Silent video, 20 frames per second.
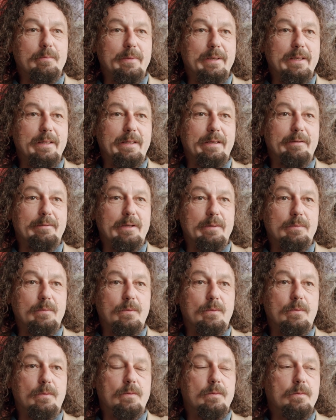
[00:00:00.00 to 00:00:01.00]
be there
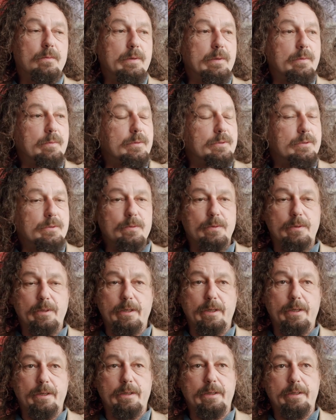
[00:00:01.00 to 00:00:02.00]
anymore. We were
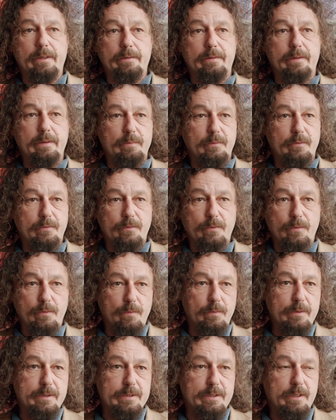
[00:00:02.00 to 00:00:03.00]
talking earlier, I think before
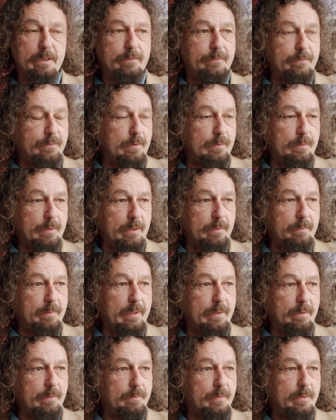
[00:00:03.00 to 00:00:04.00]
we started filming,
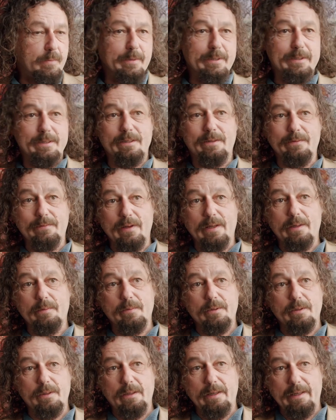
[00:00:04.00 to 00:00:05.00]
about permitted
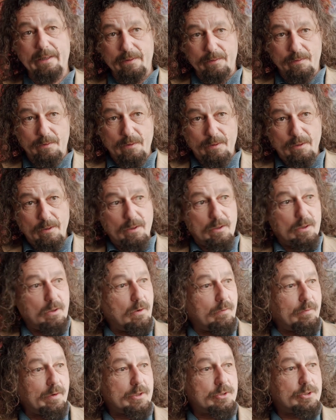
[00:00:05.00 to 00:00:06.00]
development and how a
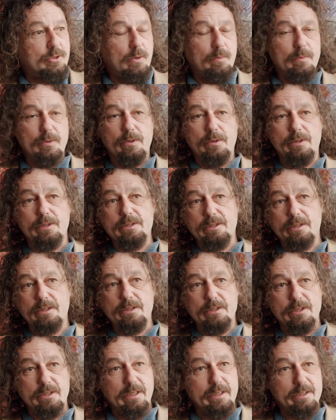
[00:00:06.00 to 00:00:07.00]
lot of our shop units
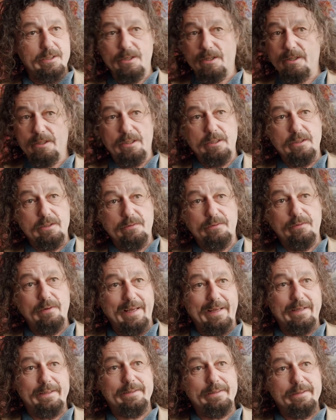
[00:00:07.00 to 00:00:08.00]
can just get turned into
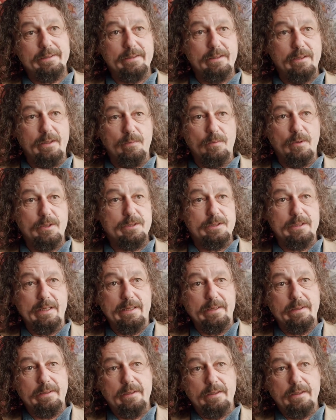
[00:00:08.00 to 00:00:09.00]
flats. You know, once
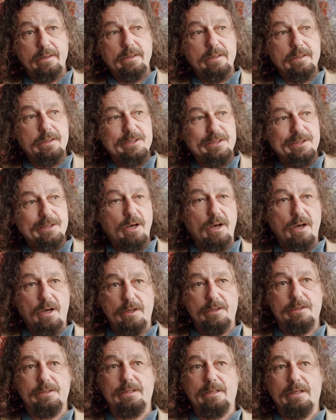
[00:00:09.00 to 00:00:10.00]
that
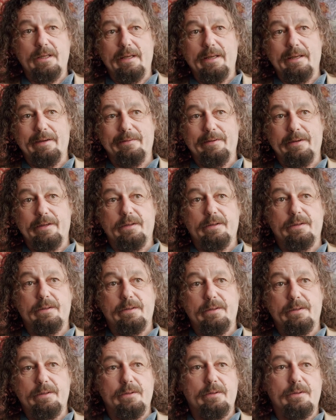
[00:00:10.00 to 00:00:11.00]
starts in an area,
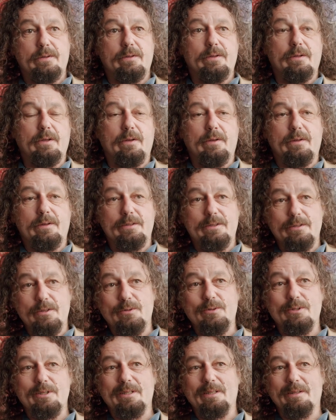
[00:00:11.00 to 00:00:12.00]
you know, it's
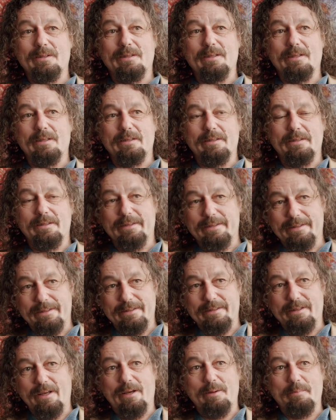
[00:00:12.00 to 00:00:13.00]
usually the
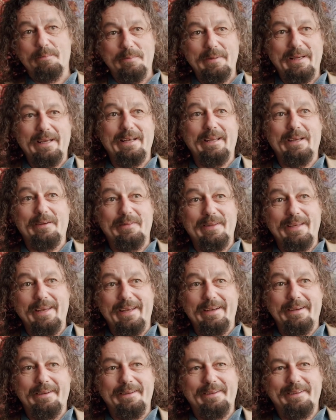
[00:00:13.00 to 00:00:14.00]
start, beginning of the
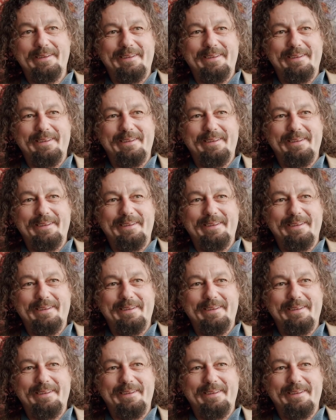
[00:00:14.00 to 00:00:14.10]
end,